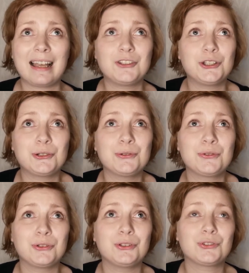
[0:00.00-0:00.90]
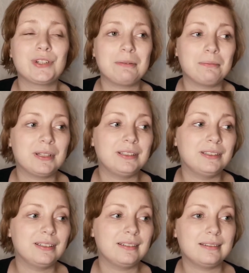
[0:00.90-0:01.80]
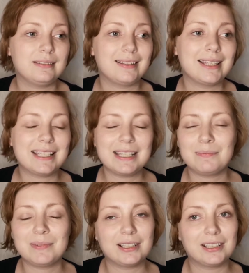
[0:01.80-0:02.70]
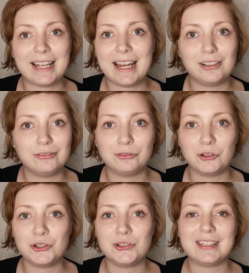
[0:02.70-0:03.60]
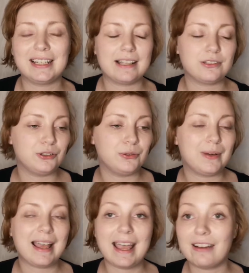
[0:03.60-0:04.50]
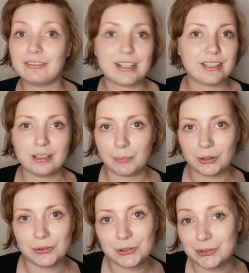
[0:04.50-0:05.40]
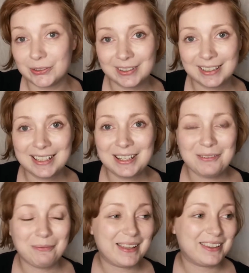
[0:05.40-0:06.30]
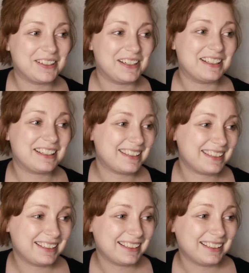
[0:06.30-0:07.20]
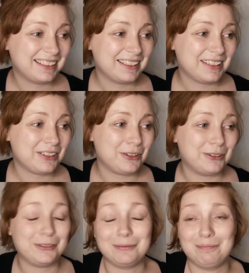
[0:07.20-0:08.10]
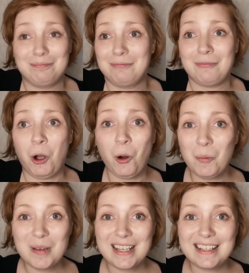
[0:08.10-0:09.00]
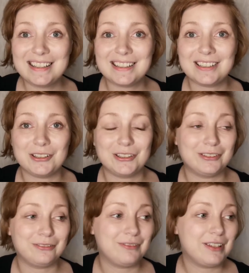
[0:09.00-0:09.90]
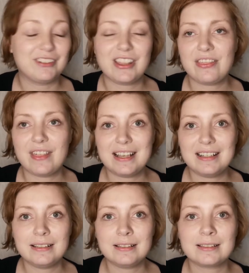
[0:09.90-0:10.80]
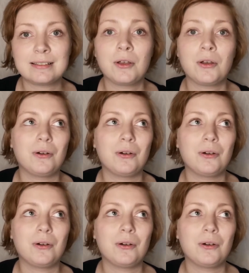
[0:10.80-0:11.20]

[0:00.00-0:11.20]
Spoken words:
as you go through treatment, the team that are caring for you, they get to know everything about you, whether it's your hobbies, your favorite things,